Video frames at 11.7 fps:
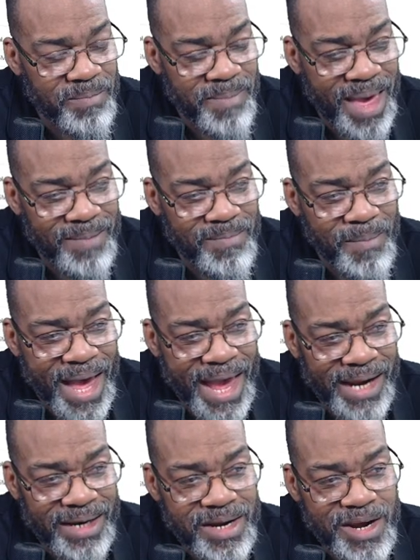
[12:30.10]
met
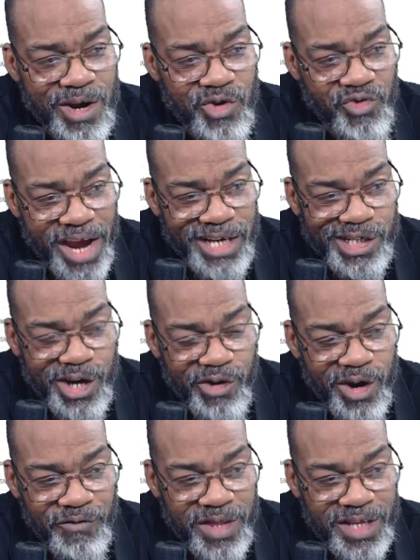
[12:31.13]
my
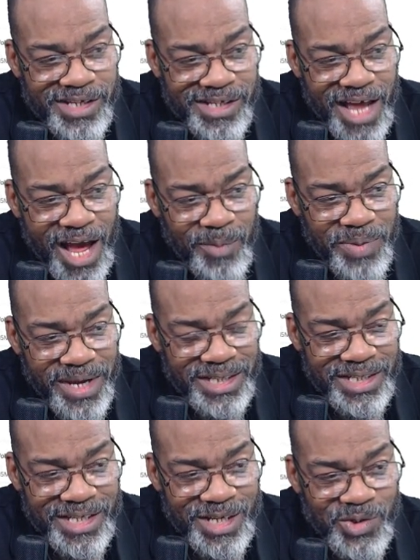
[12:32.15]
criteria for the stock
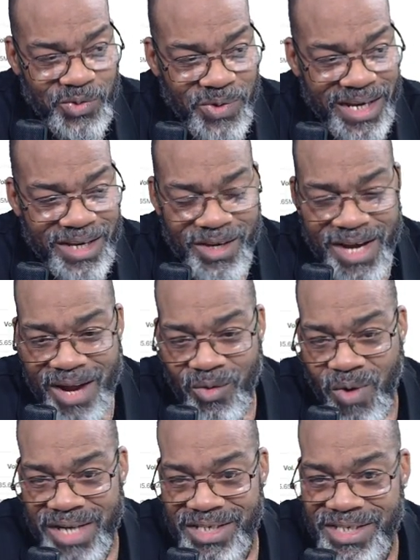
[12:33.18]
picks this week. Got to
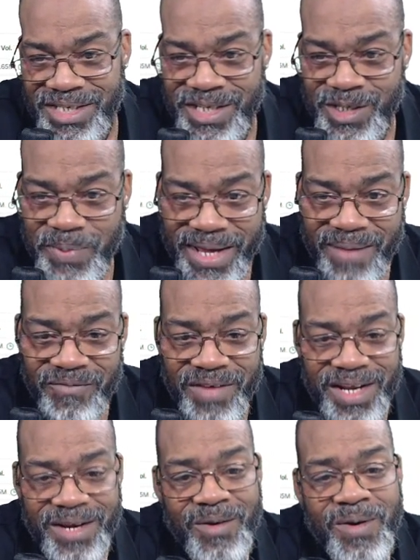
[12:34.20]
watch the 6 p.m.
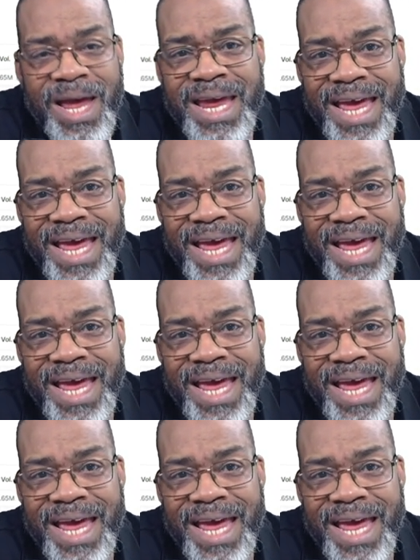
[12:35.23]
video.